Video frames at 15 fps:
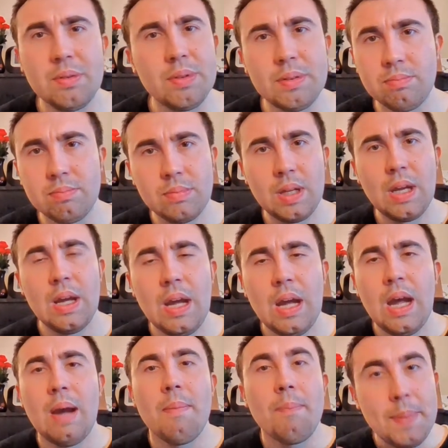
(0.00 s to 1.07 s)
And
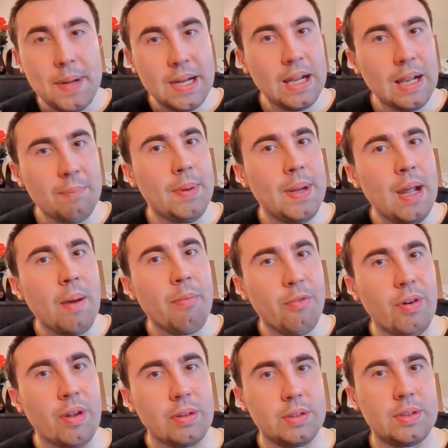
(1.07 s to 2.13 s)
be
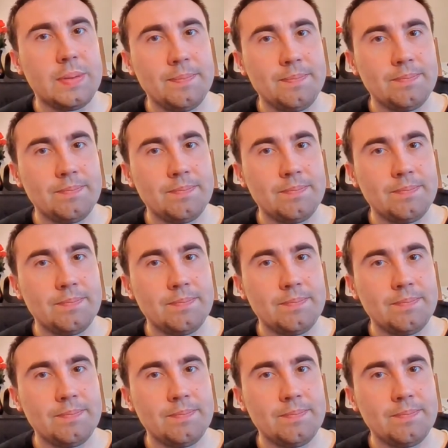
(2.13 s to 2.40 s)
upfront.